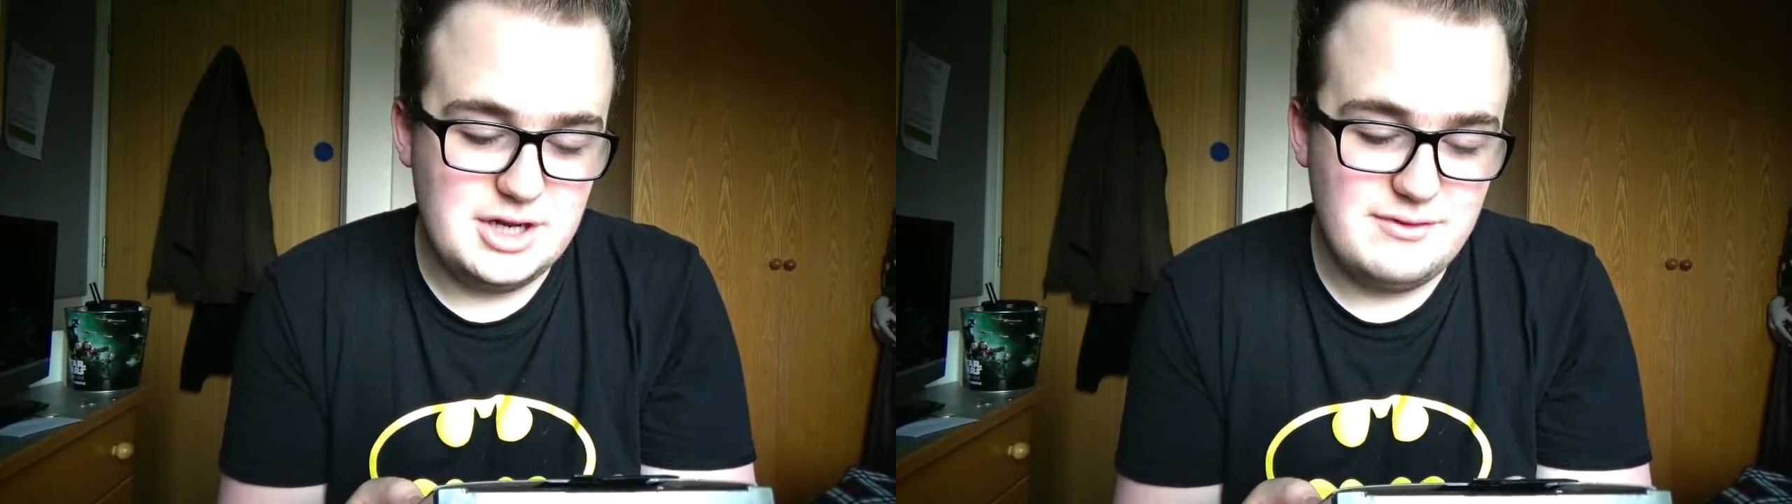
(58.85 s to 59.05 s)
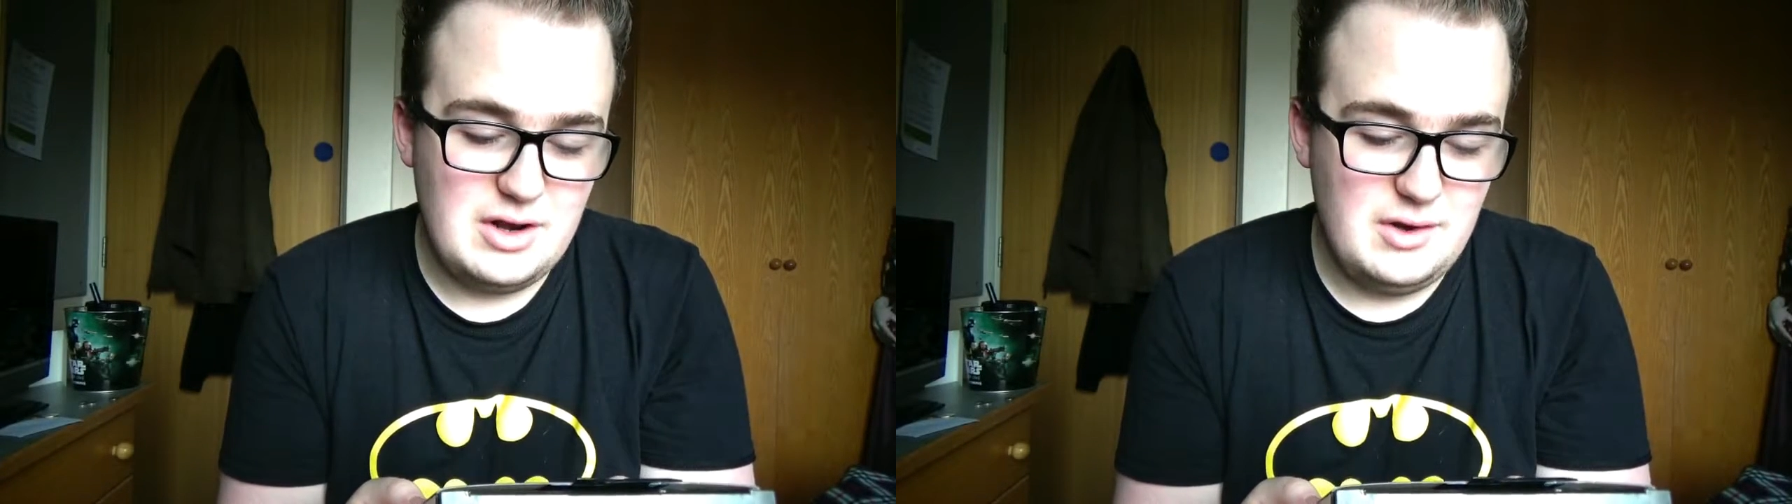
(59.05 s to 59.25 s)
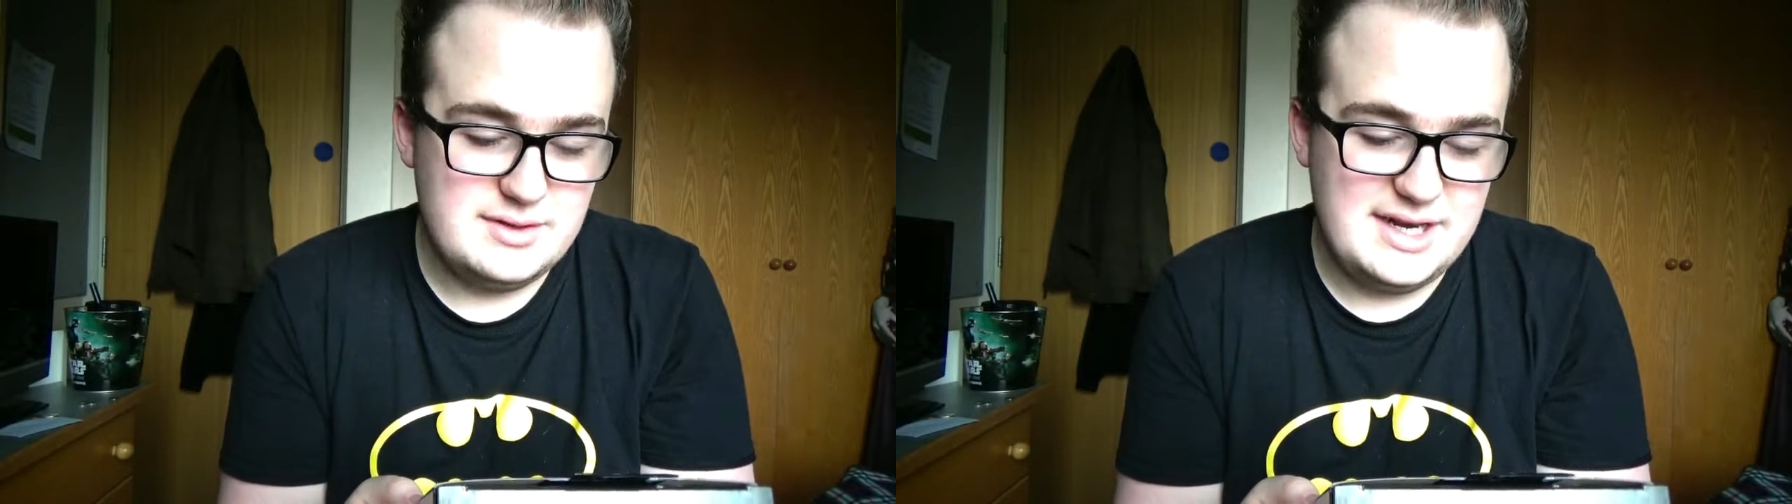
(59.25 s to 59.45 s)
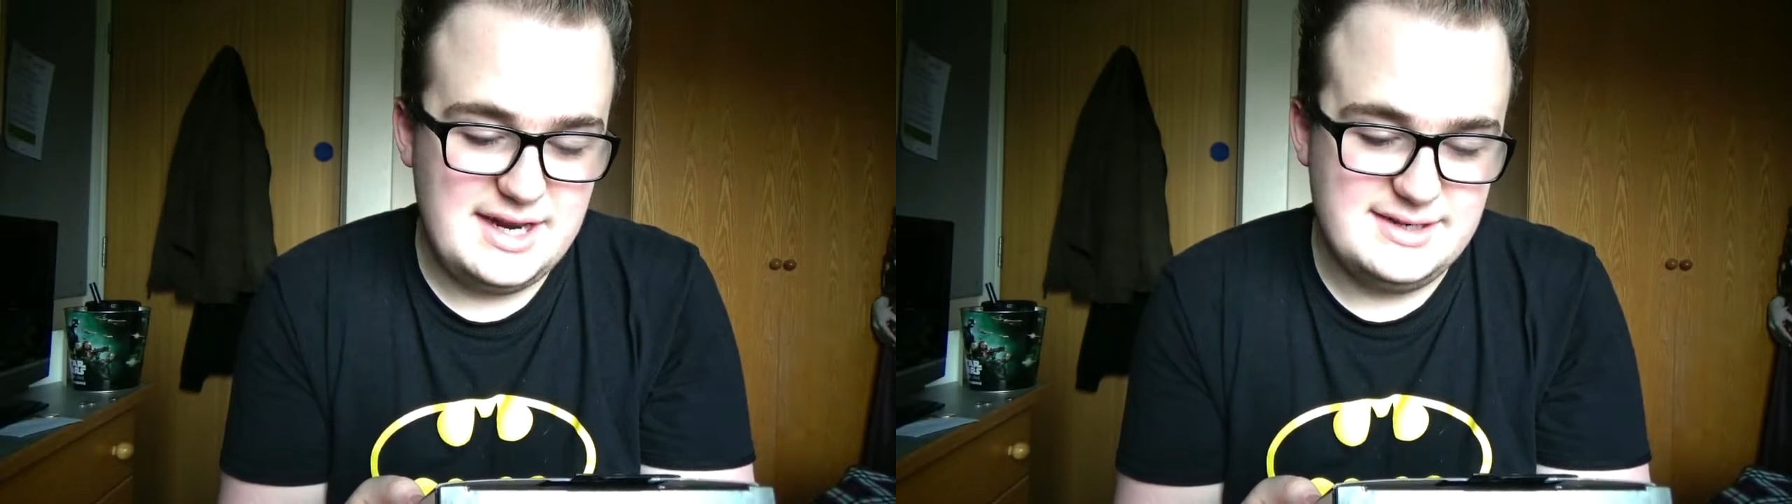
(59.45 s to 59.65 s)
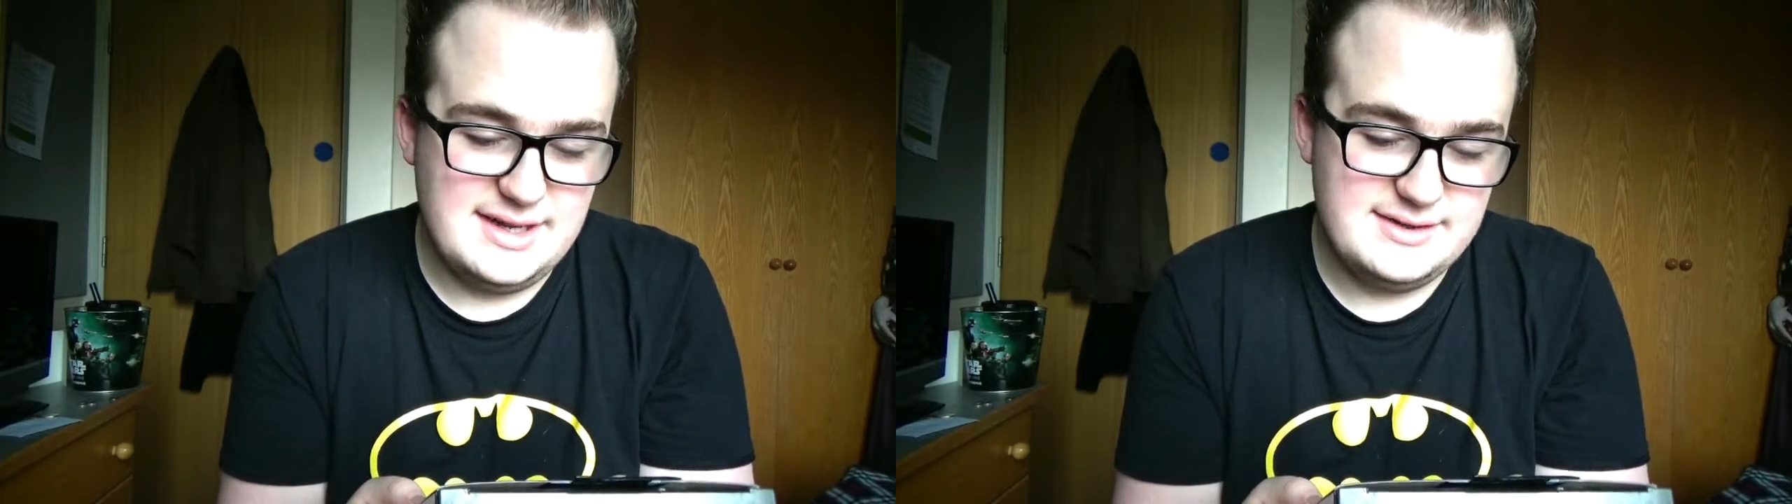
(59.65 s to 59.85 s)
of the
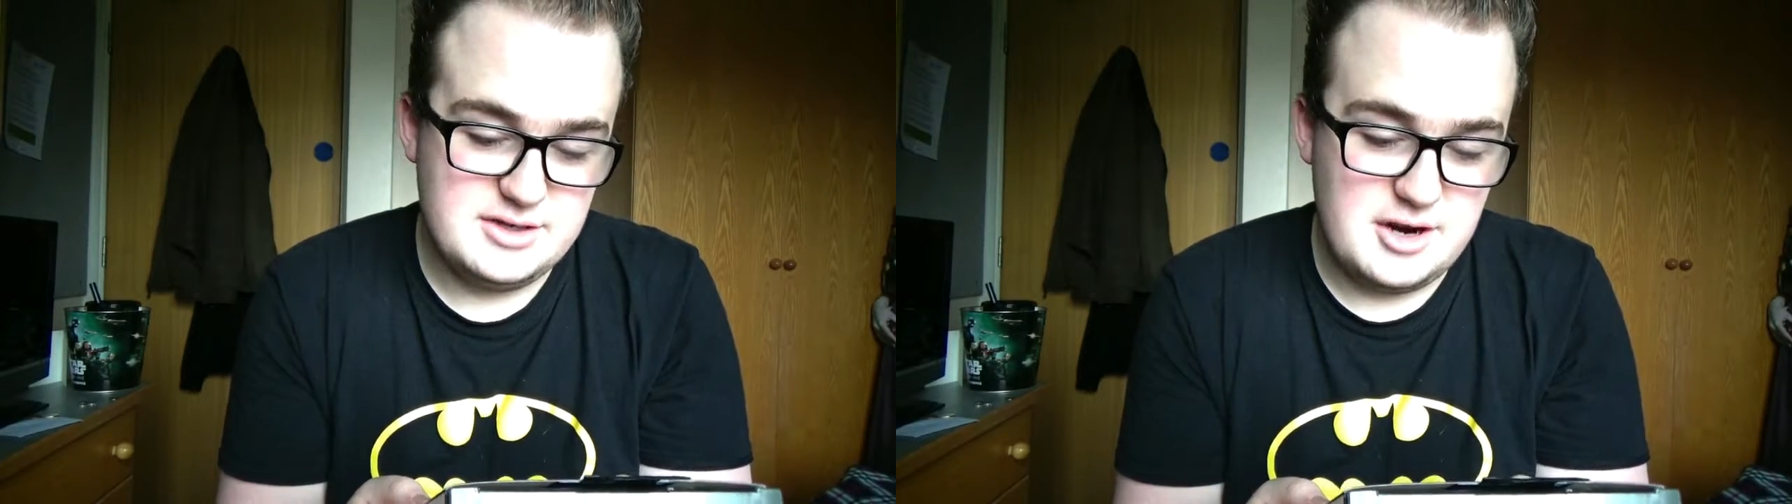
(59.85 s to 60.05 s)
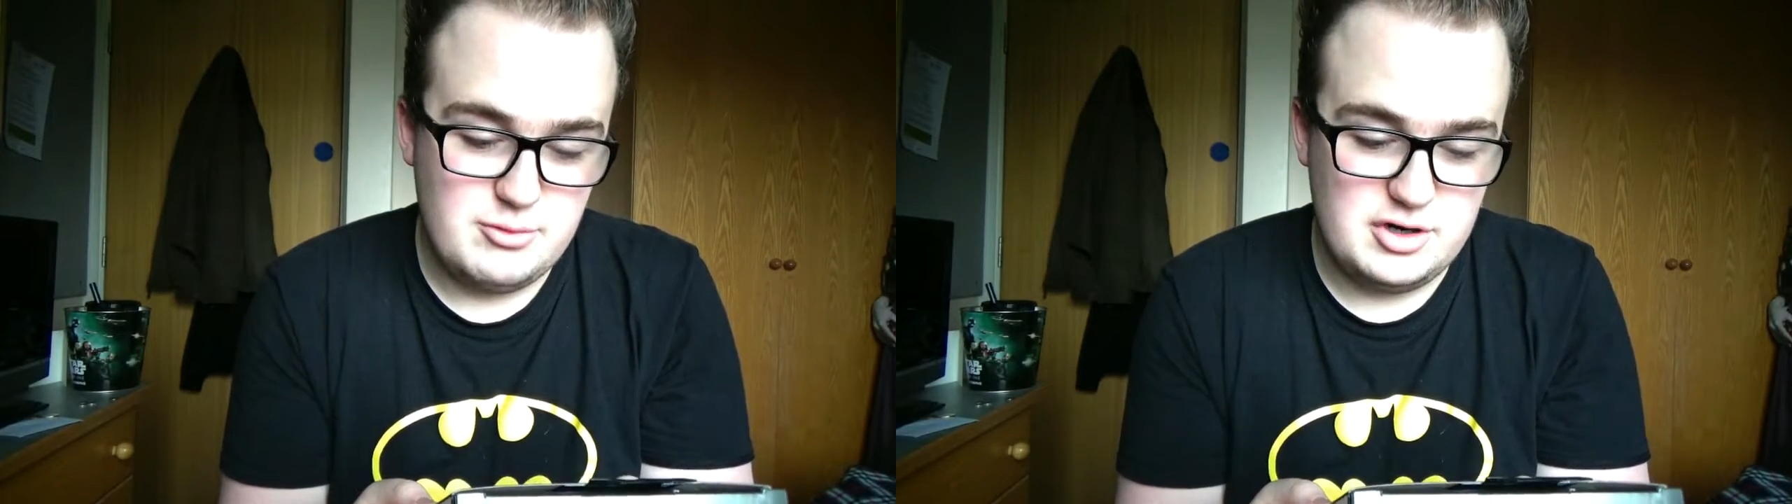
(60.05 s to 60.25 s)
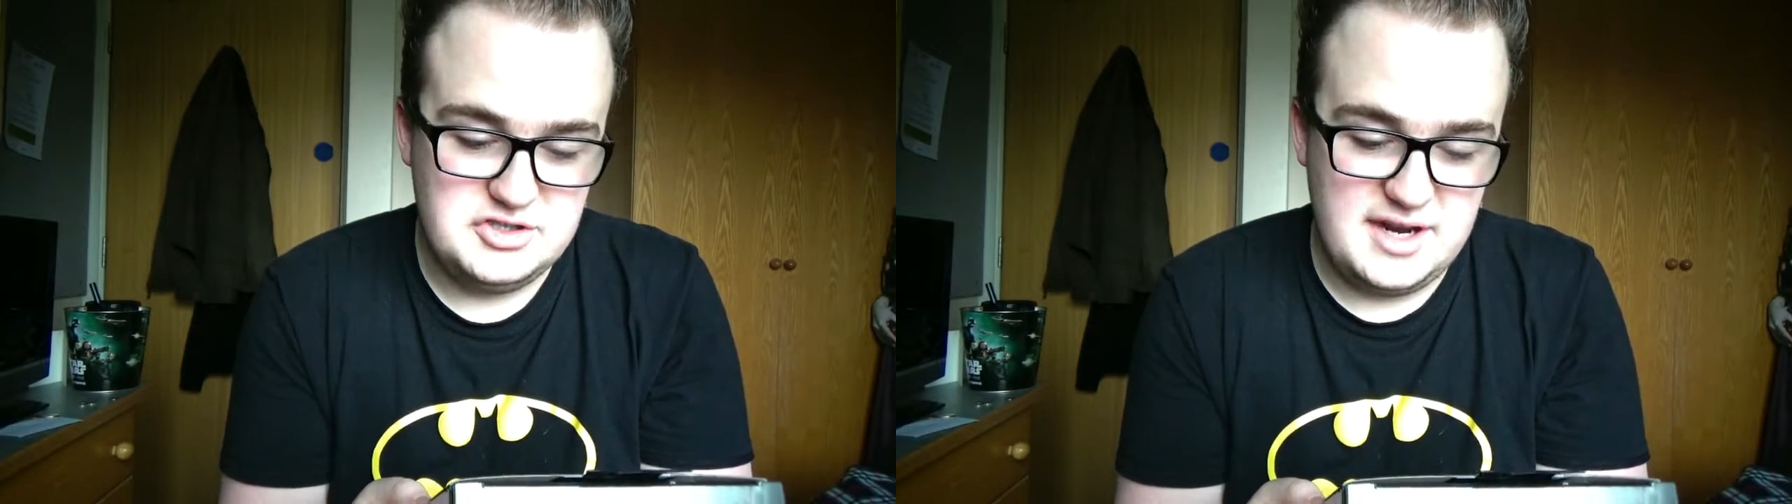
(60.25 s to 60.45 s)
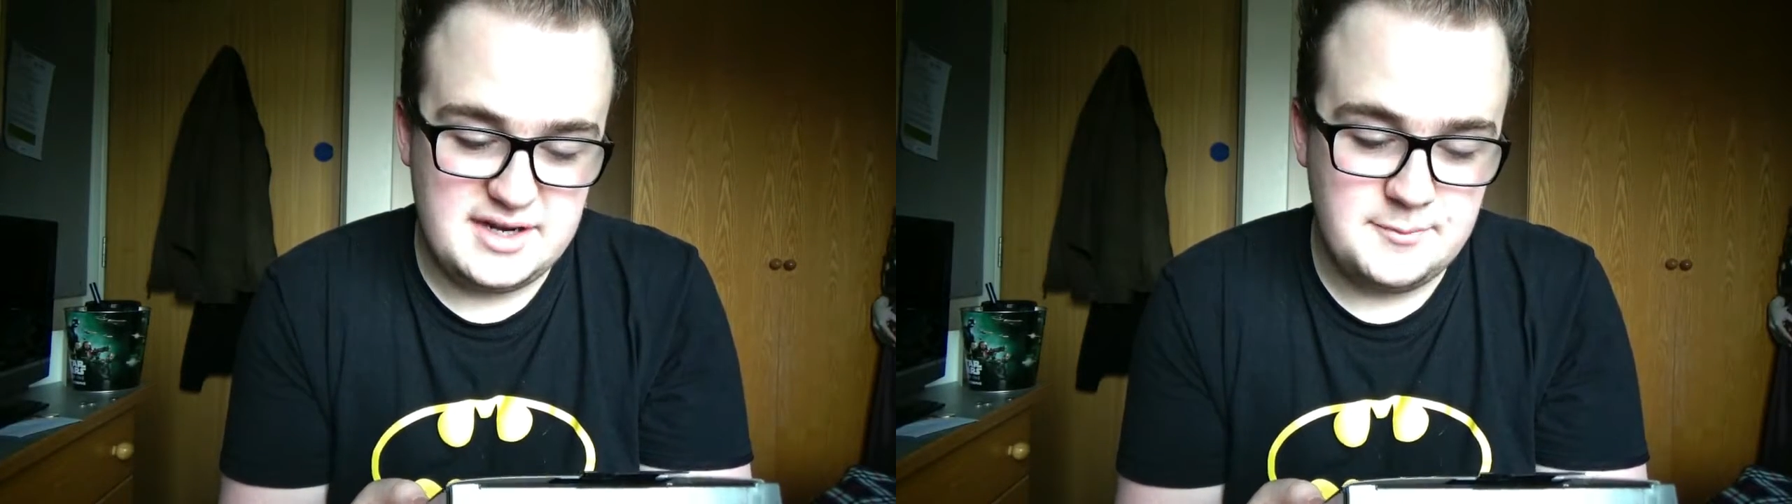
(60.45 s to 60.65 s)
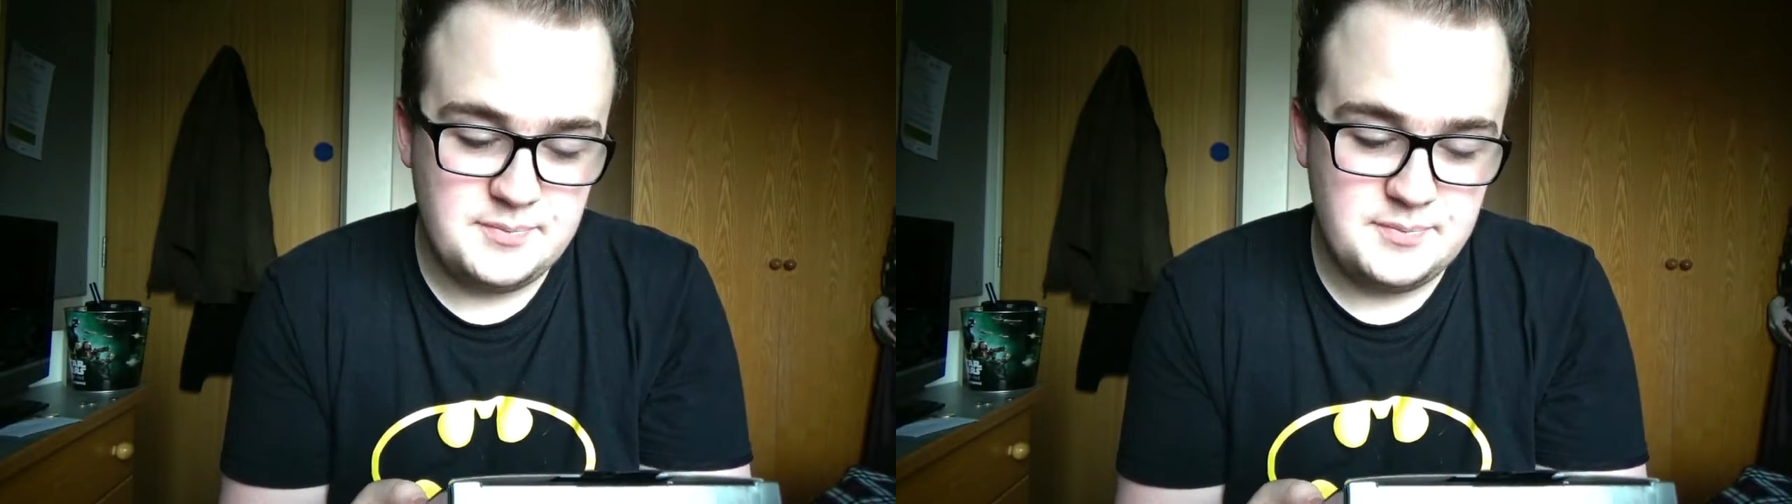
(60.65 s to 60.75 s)
long-delayed Death Star project.